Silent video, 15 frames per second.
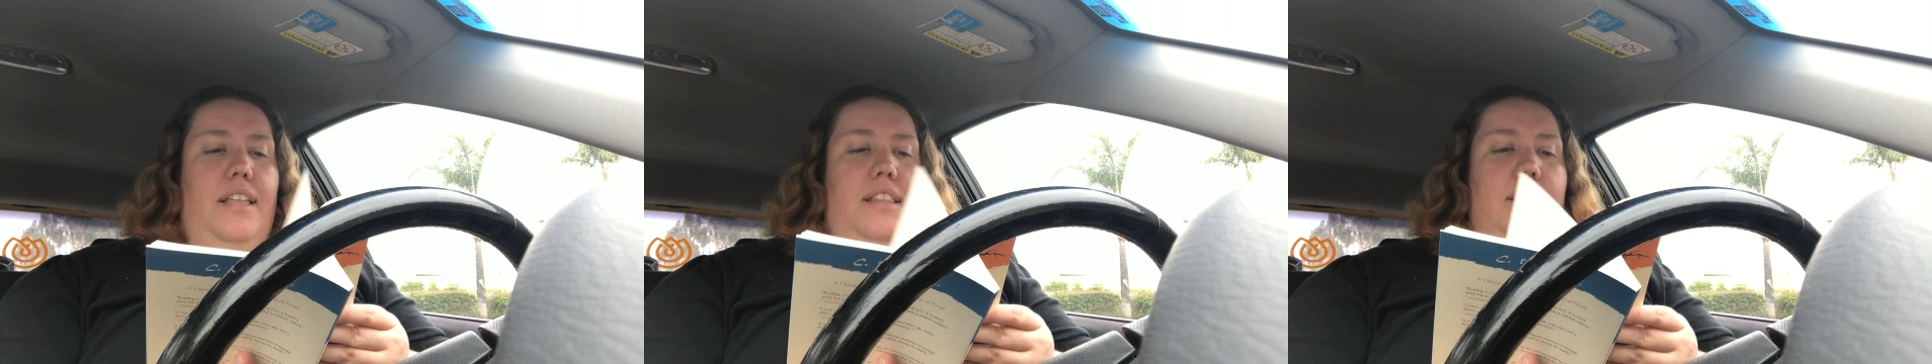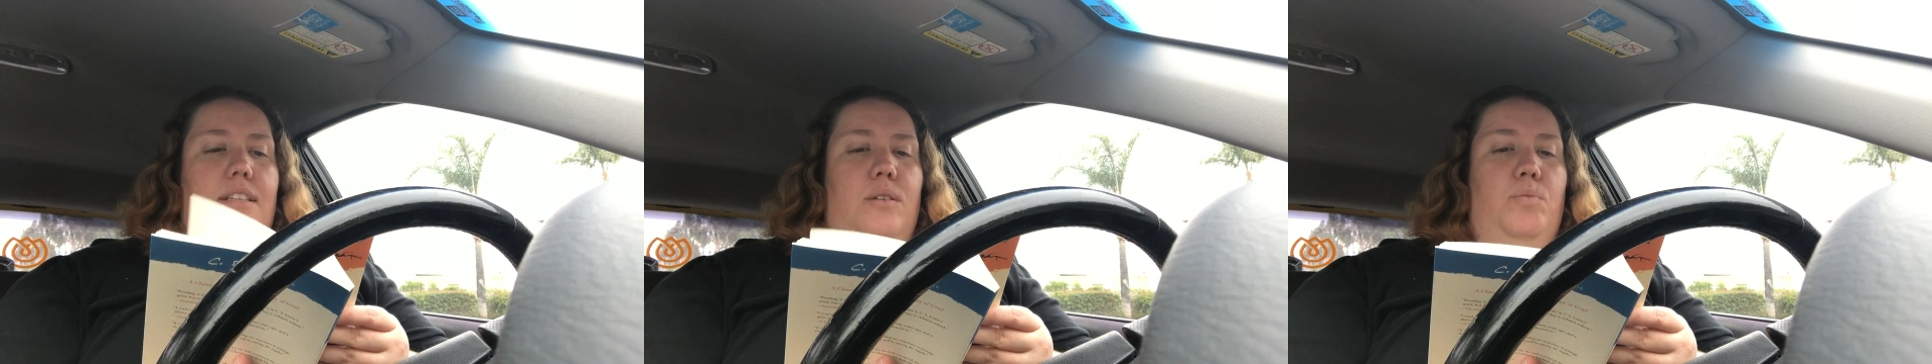
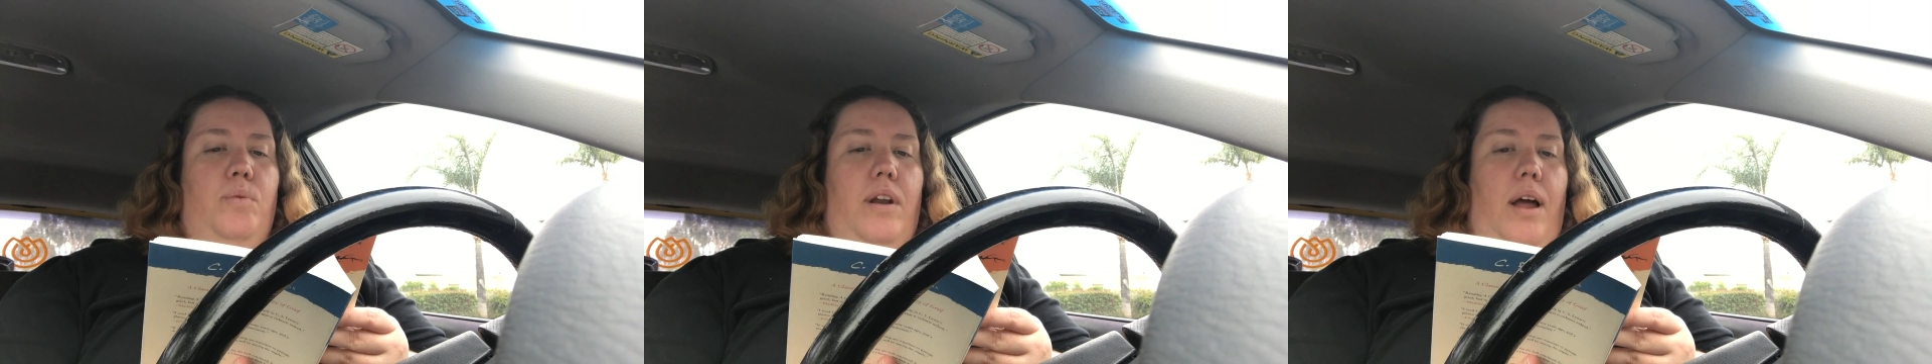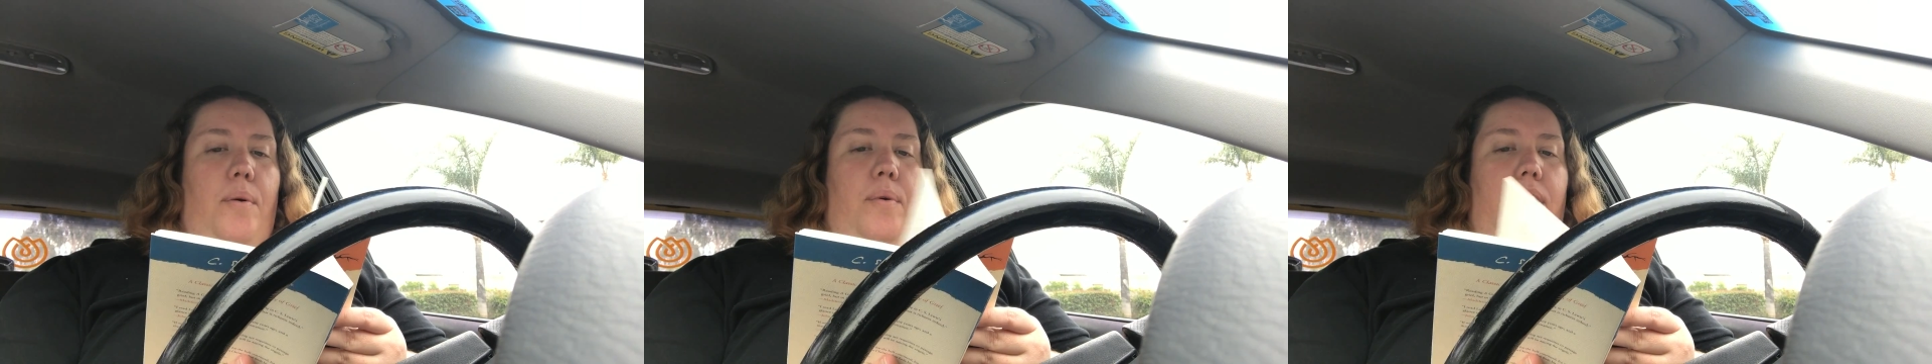this is
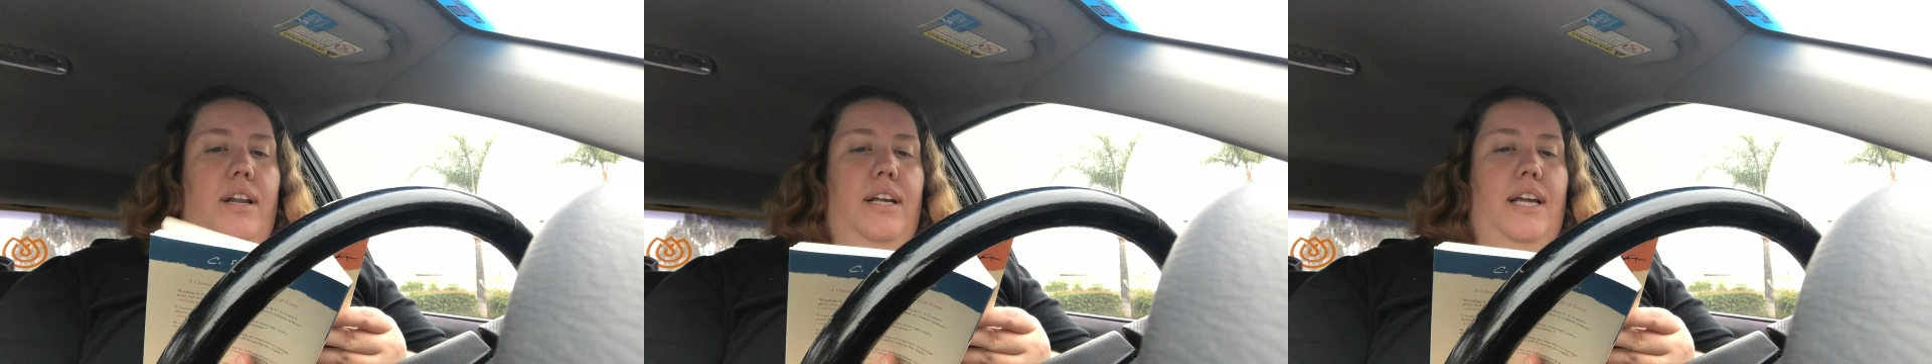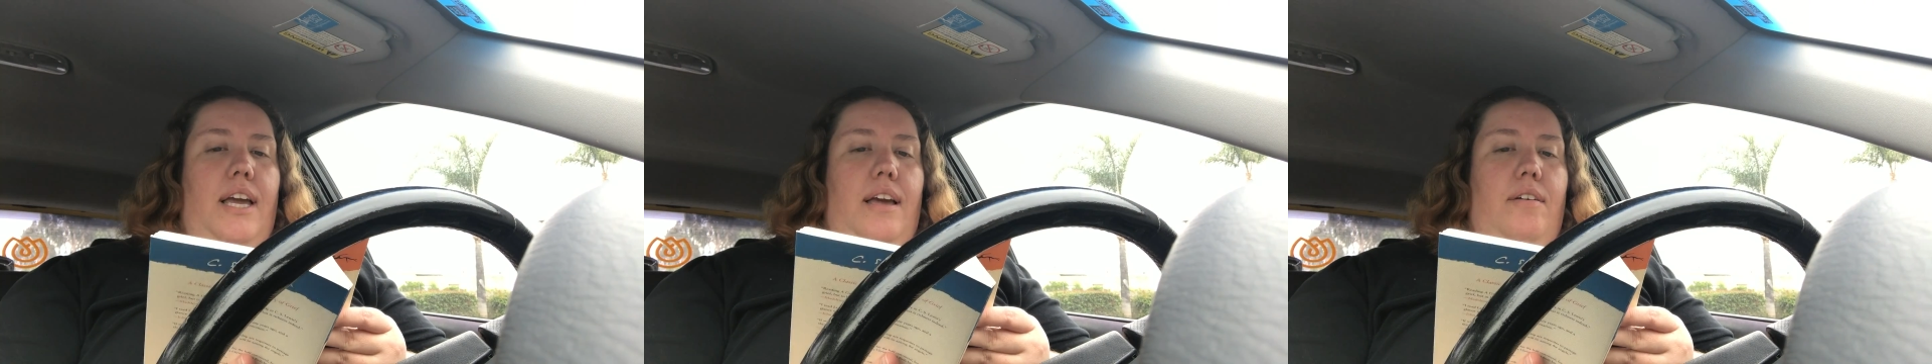what I want
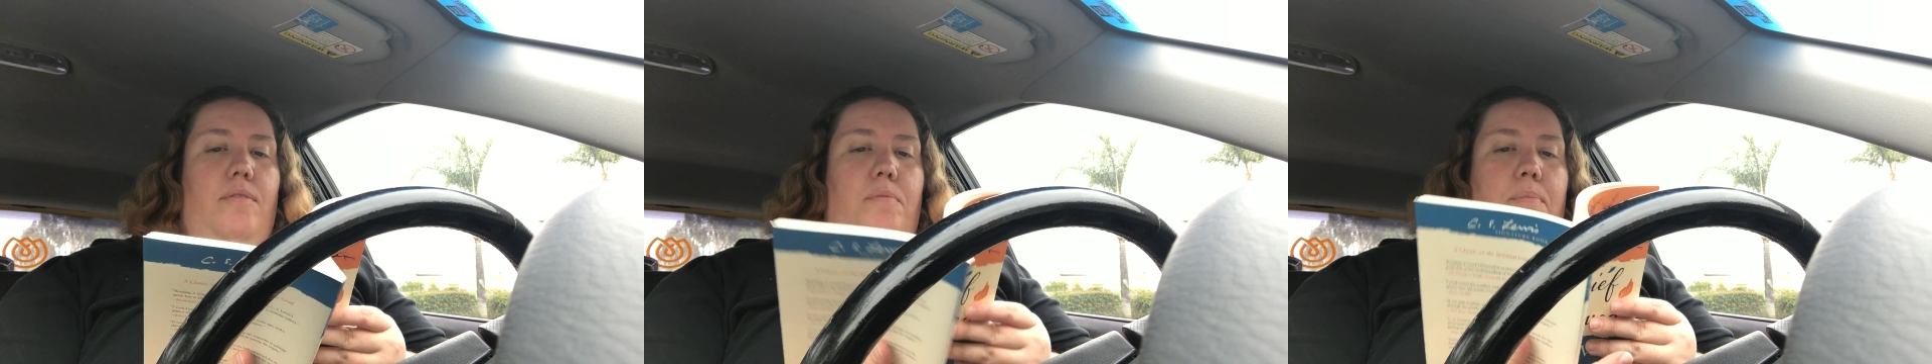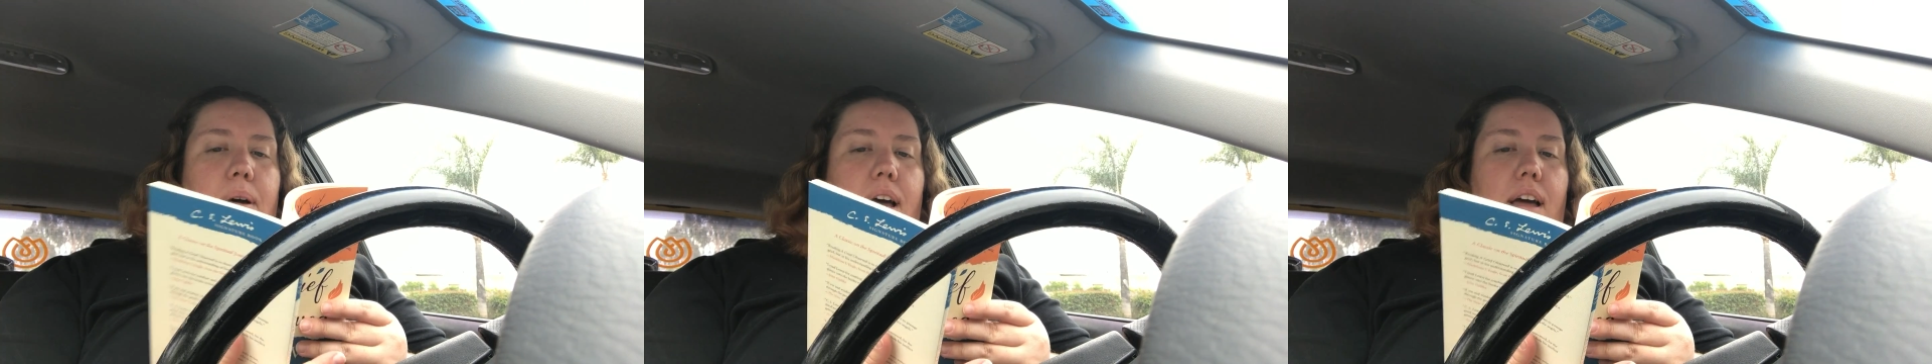to
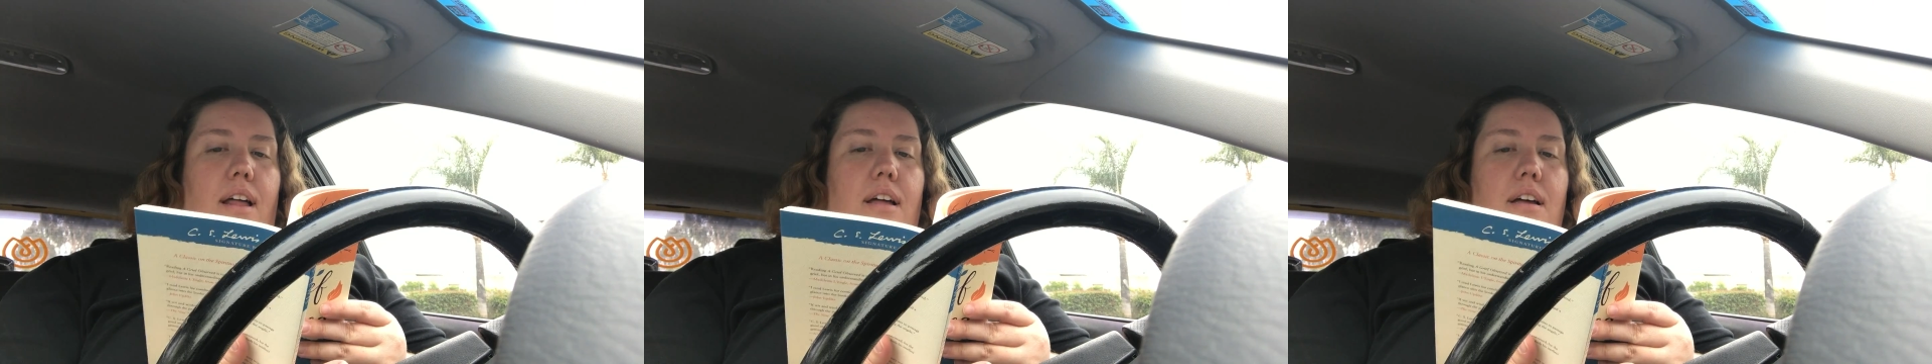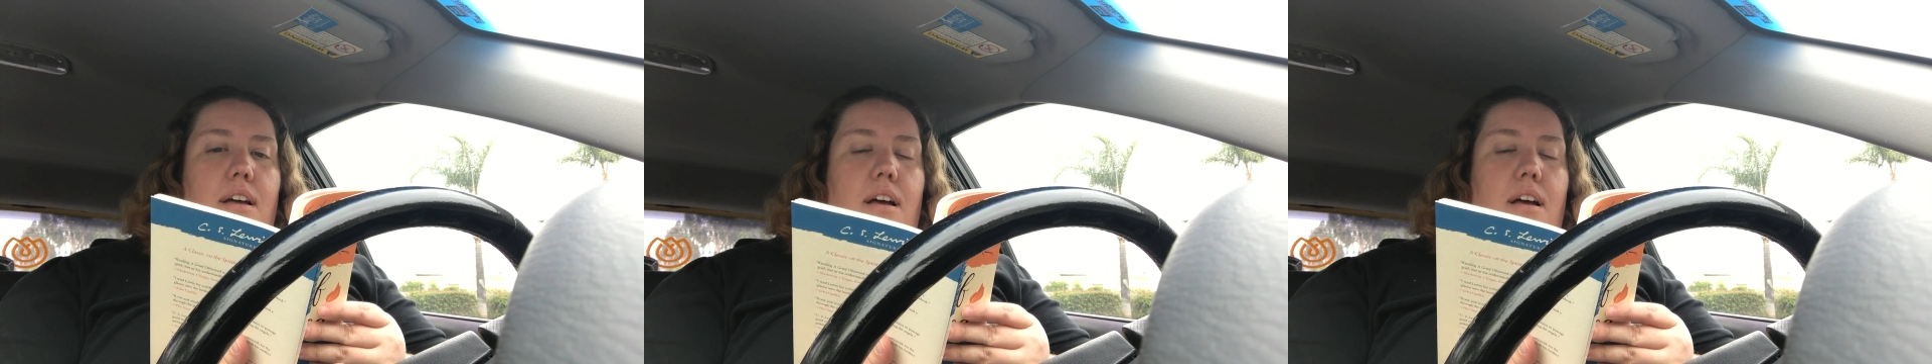give, but